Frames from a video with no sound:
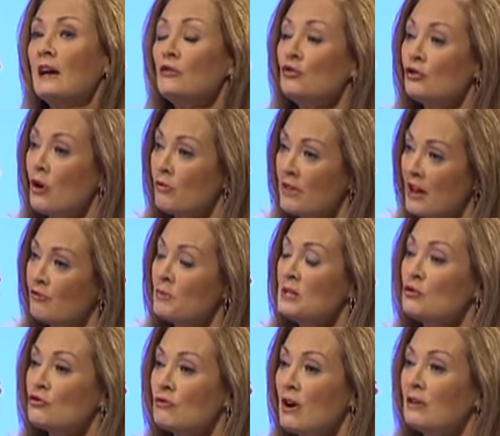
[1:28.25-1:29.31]
And so they've
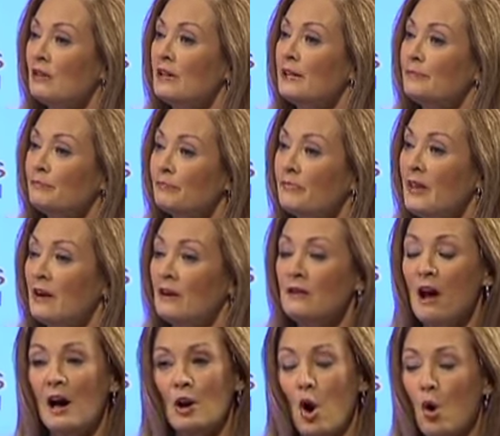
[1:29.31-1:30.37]
been struggling. They are
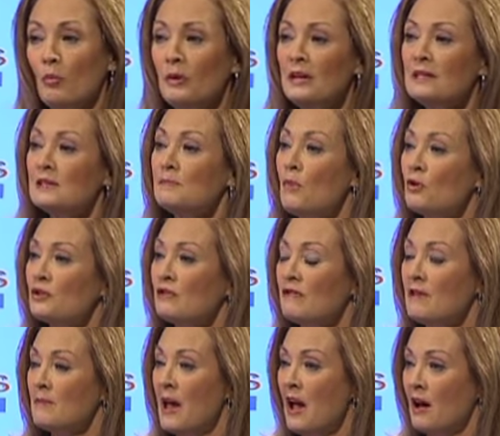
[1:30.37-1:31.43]
not homeless. Most
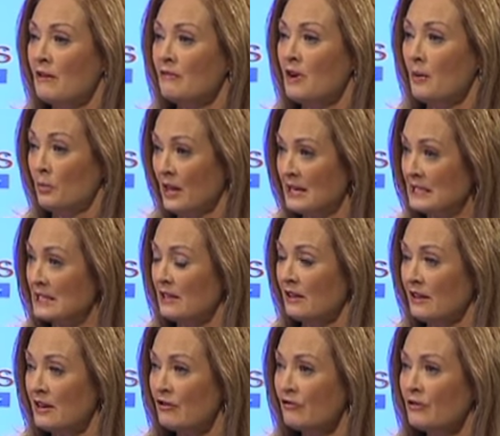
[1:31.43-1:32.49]
of them have a place to
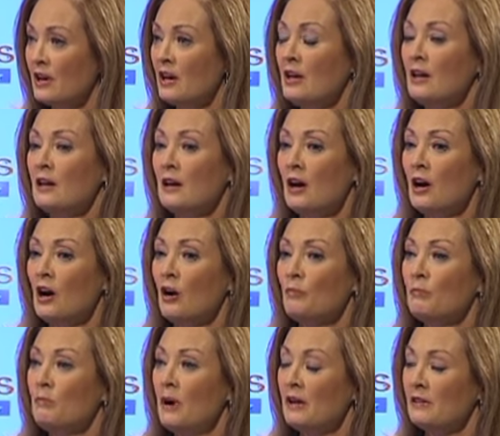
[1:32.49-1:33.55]
live.
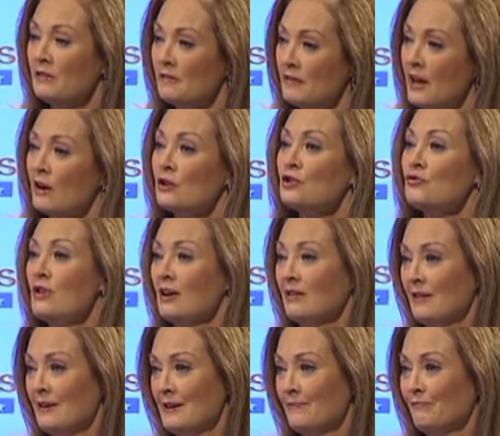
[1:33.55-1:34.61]
But they are struggling.